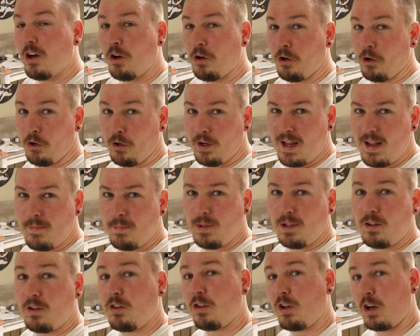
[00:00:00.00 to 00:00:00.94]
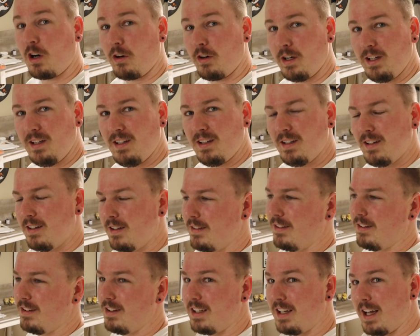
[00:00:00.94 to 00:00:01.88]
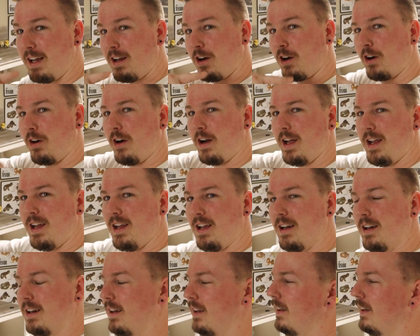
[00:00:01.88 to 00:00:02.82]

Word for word: Her name is Zara, Z-A-R-A.